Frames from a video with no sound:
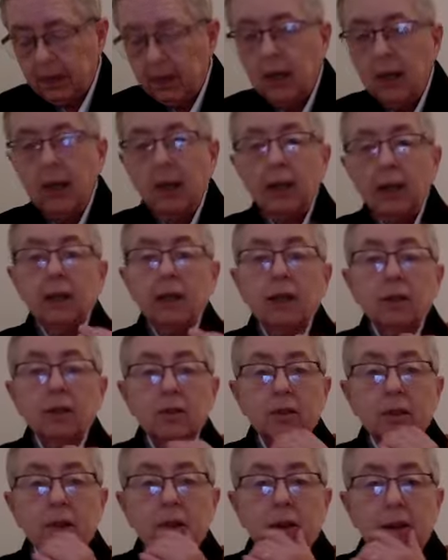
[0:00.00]
It
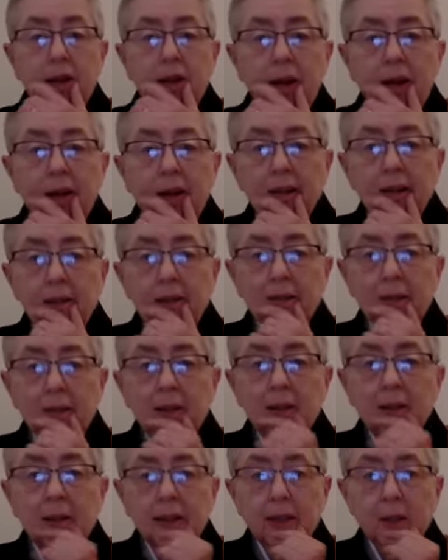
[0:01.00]
is a kind of
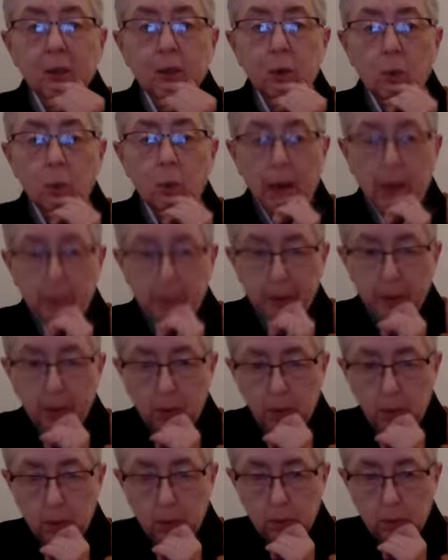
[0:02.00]
intellectual rabbit
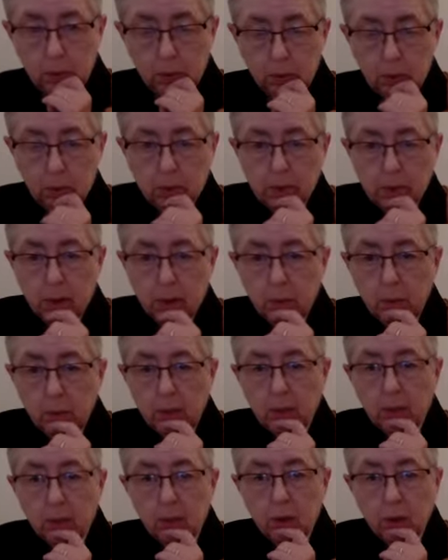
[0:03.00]
hole that we
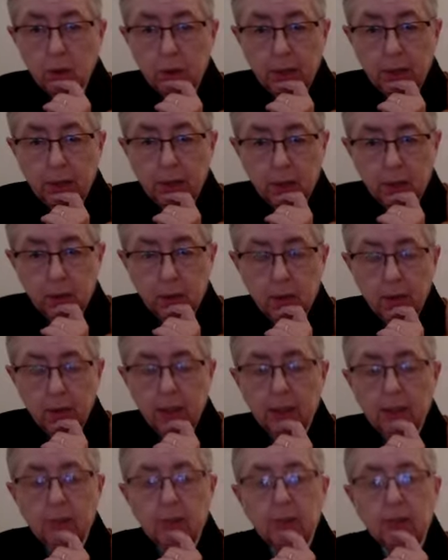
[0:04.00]
could go down
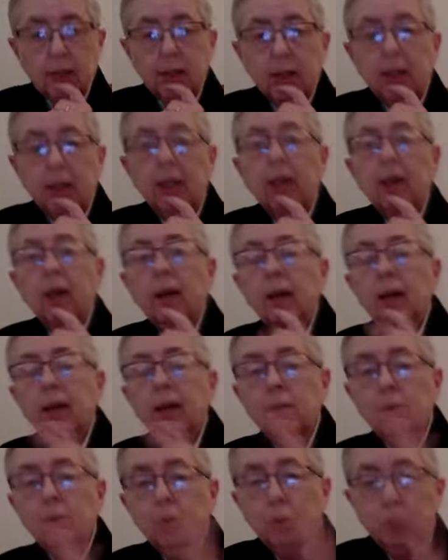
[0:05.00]
and study
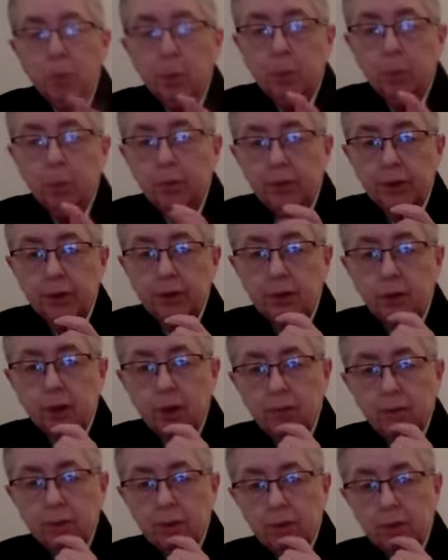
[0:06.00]
innumerable philosophical